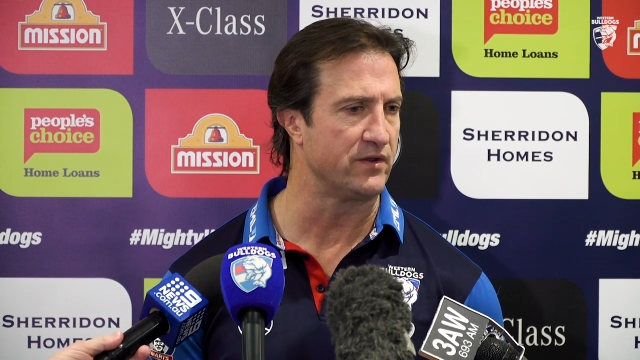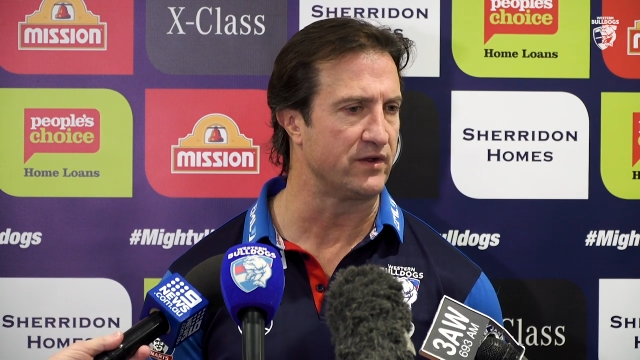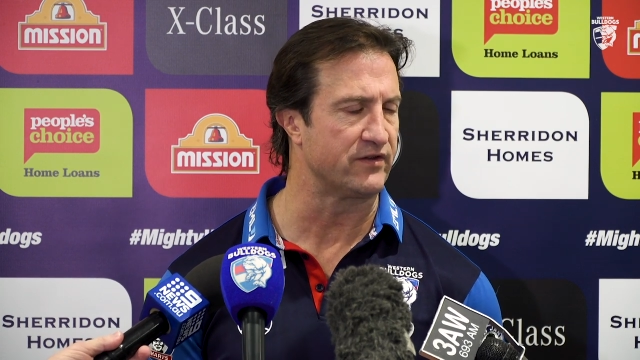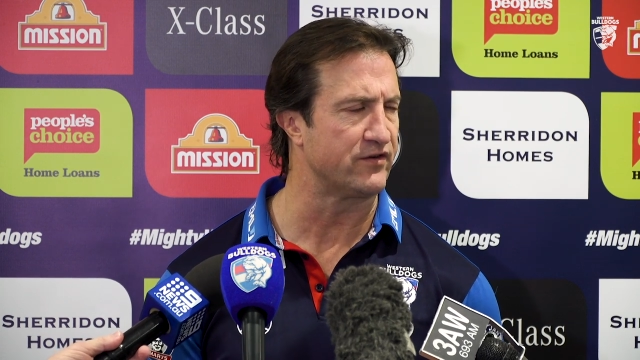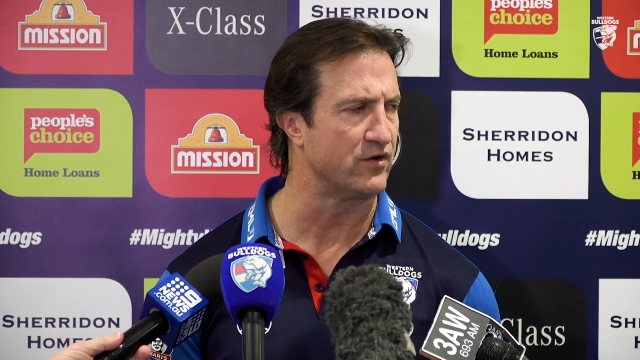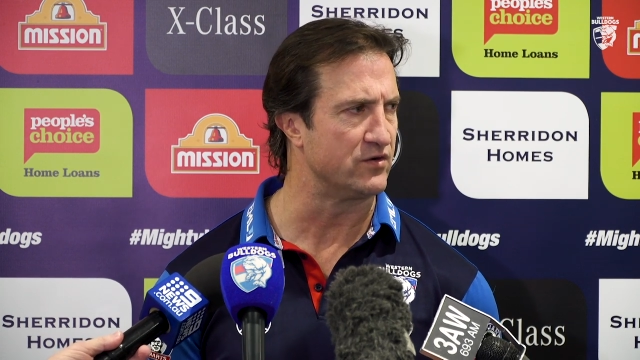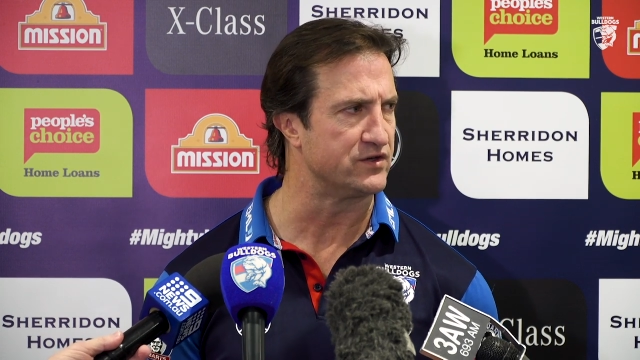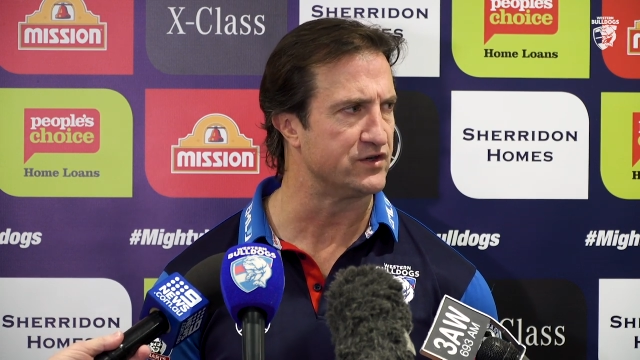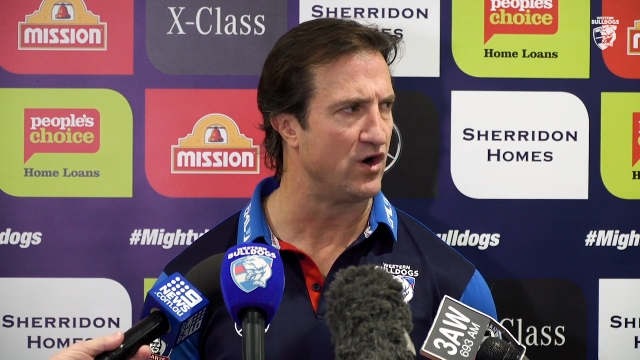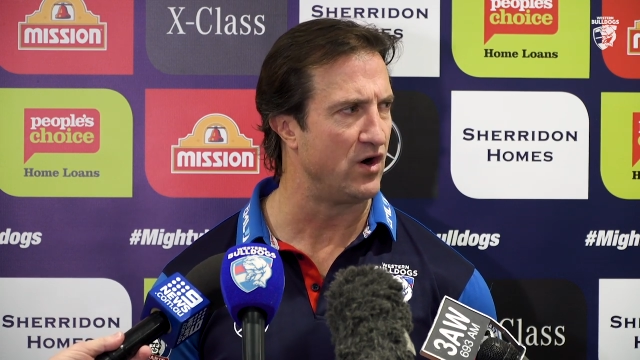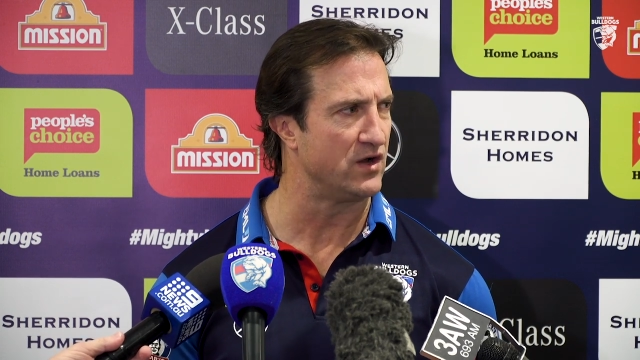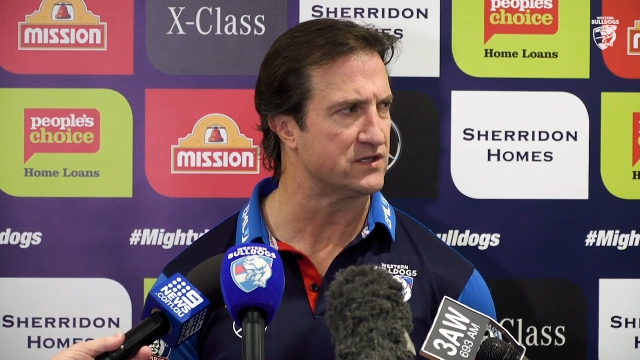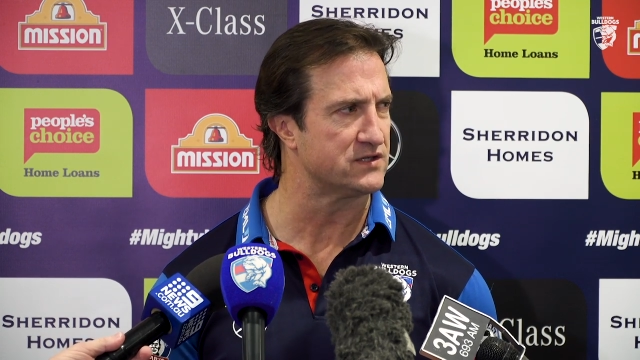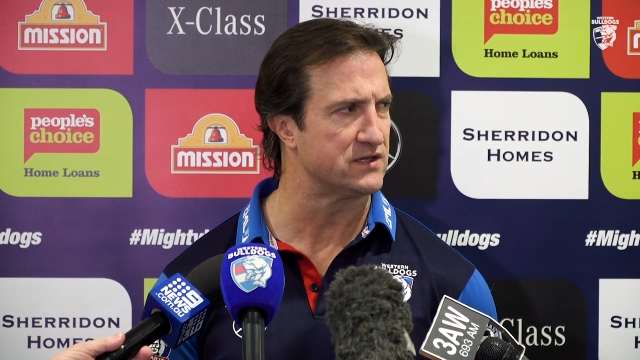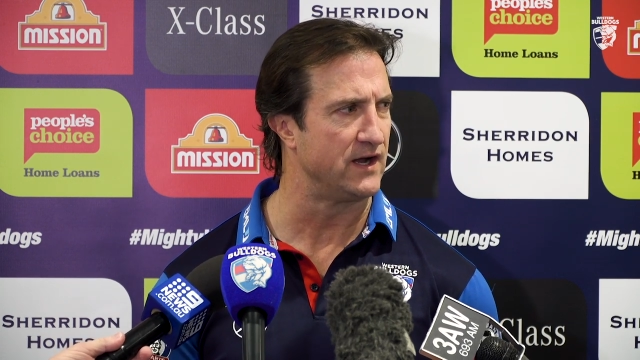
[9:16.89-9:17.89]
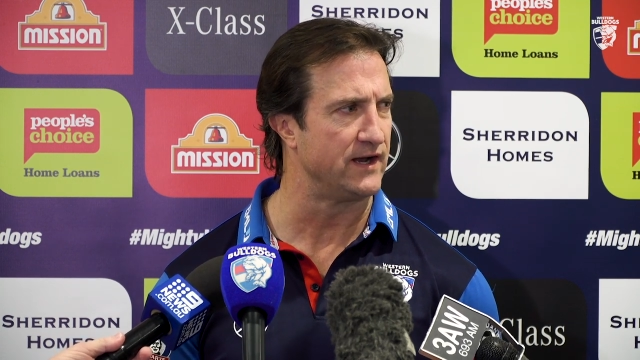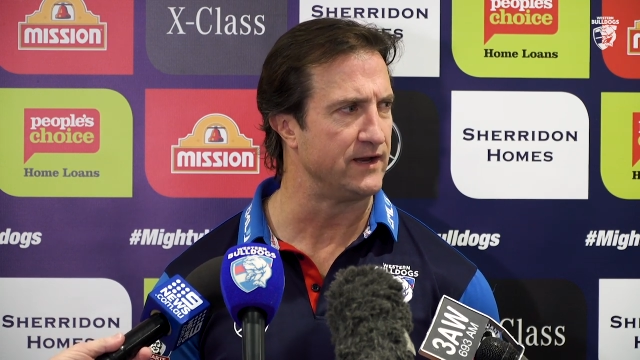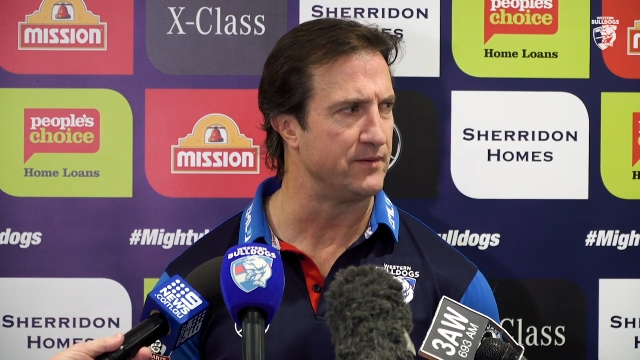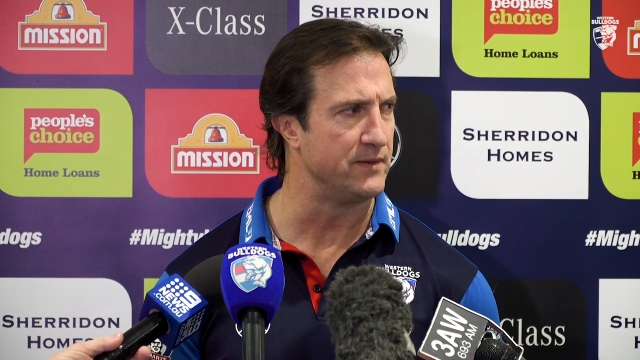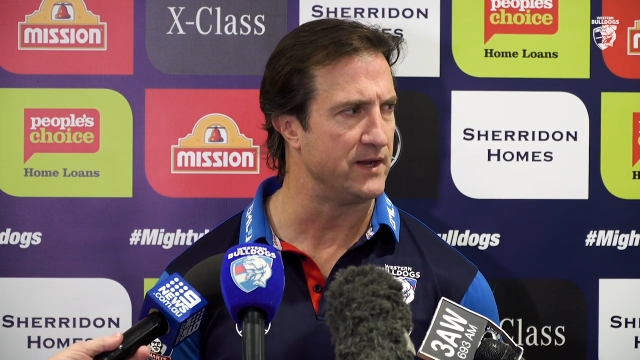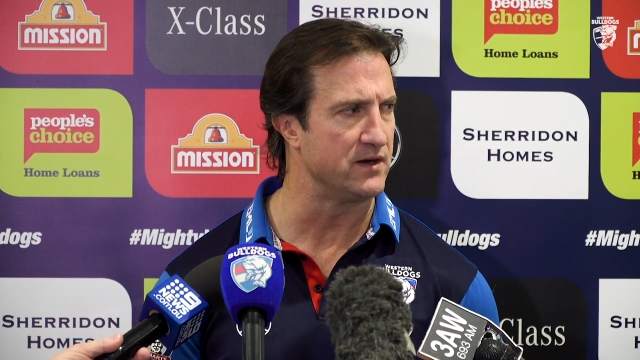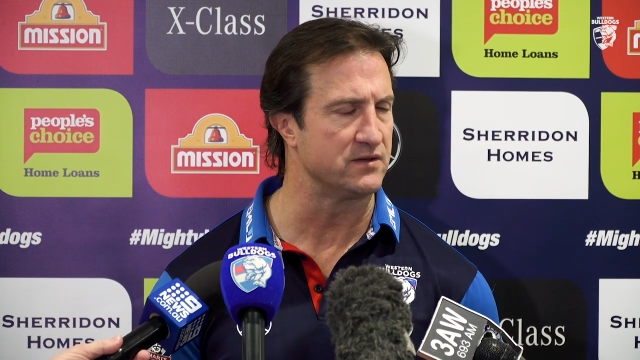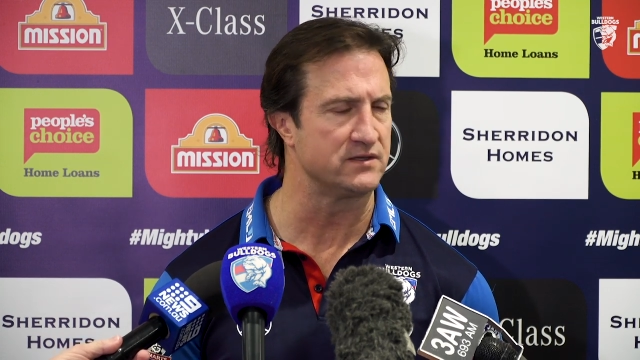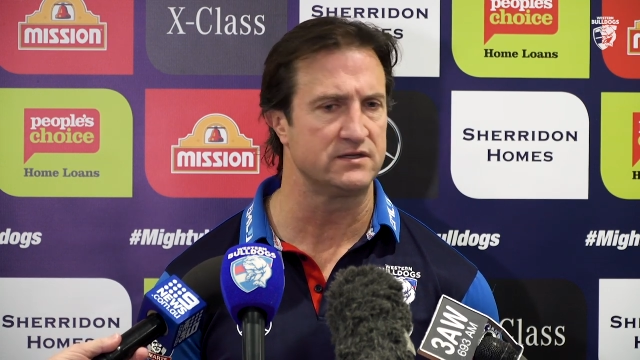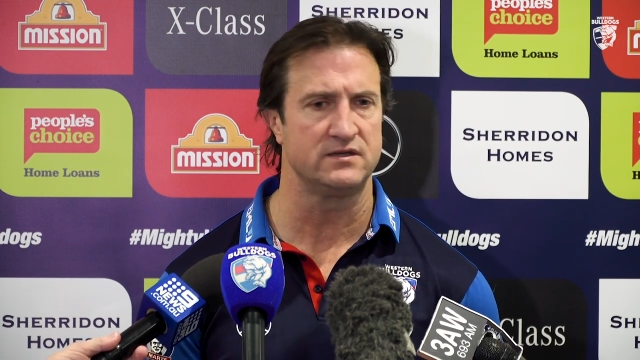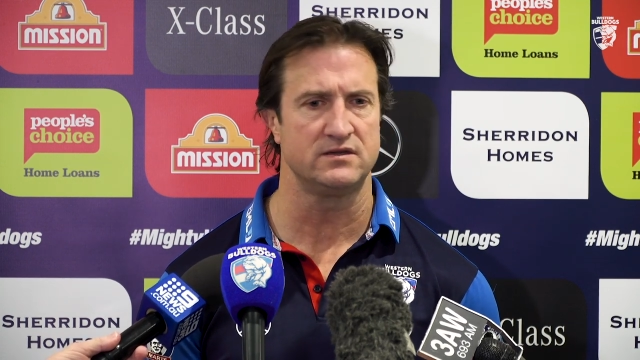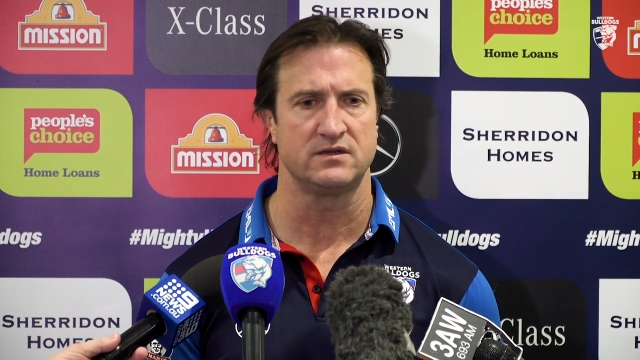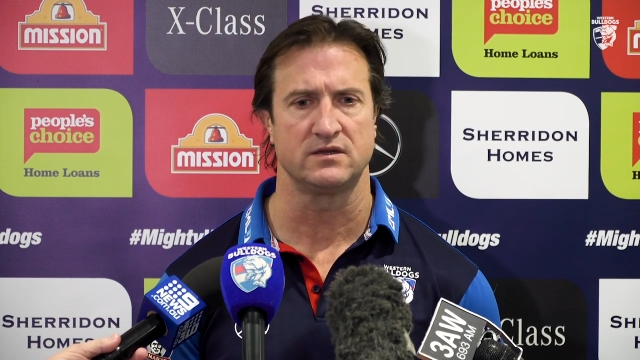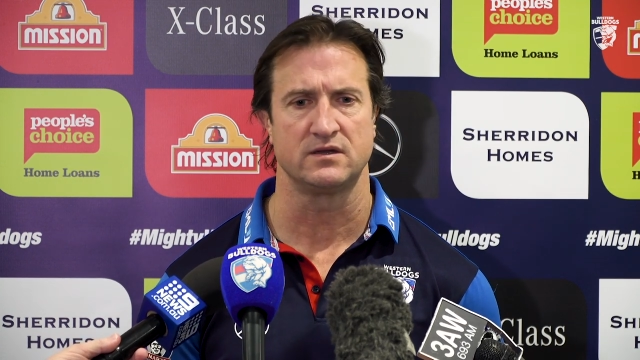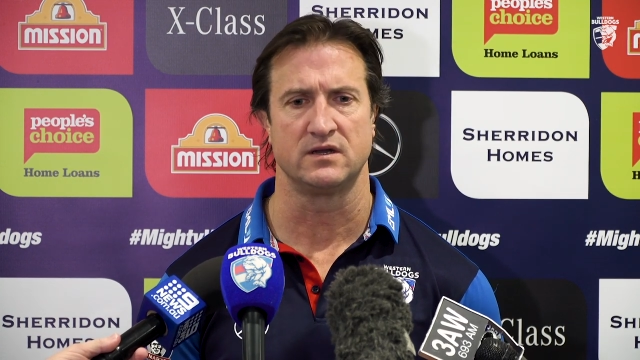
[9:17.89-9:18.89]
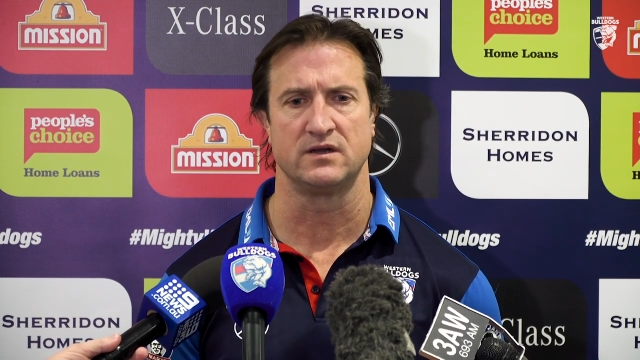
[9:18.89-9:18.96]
I think it's called Giant Stadium now, isn't it?